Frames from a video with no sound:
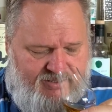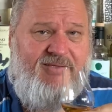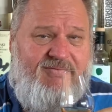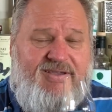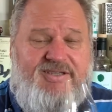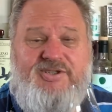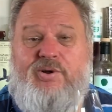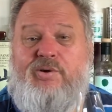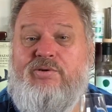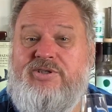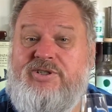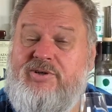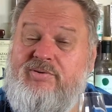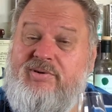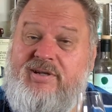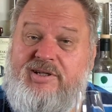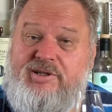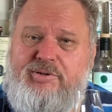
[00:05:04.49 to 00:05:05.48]
There's also
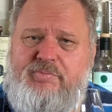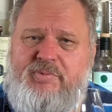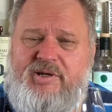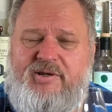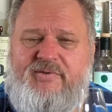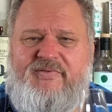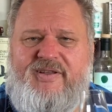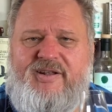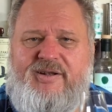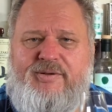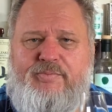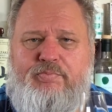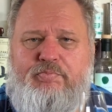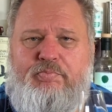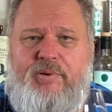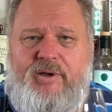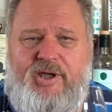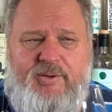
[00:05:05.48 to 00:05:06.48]
a little bit of a
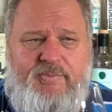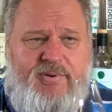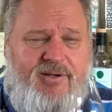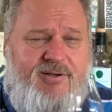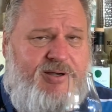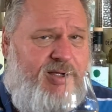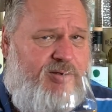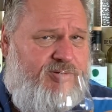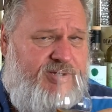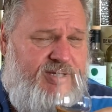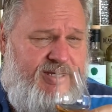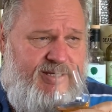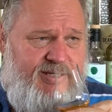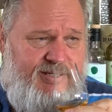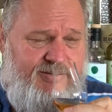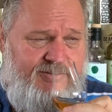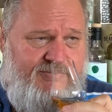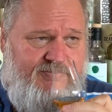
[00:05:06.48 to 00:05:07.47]
bourbon note in
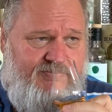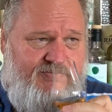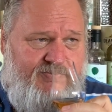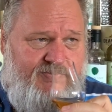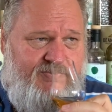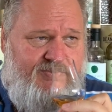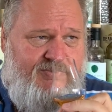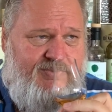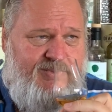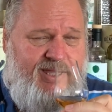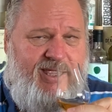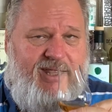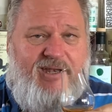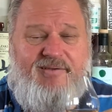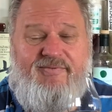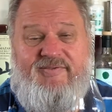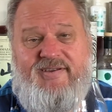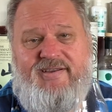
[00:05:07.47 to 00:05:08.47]
it, and
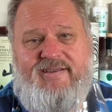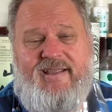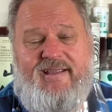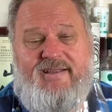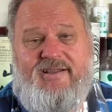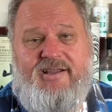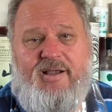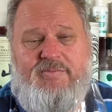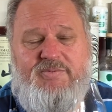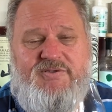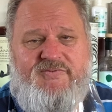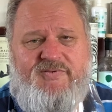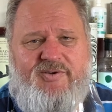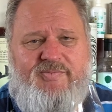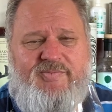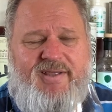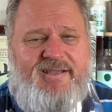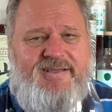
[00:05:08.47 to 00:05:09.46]
I think that comes
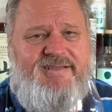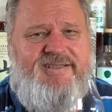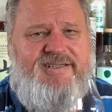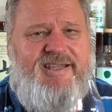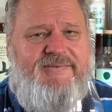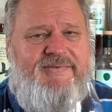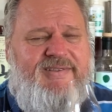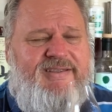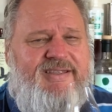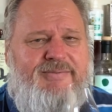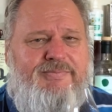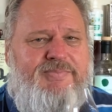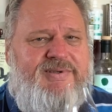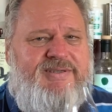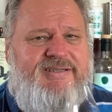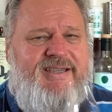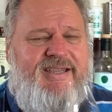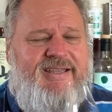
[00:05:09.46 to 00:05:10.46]
from that
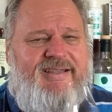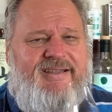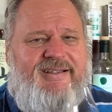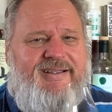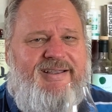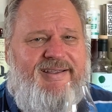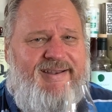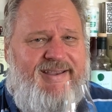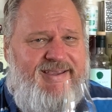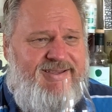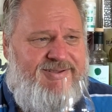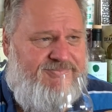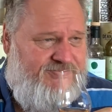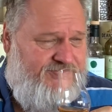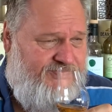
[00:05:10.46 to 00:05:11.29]
70% grain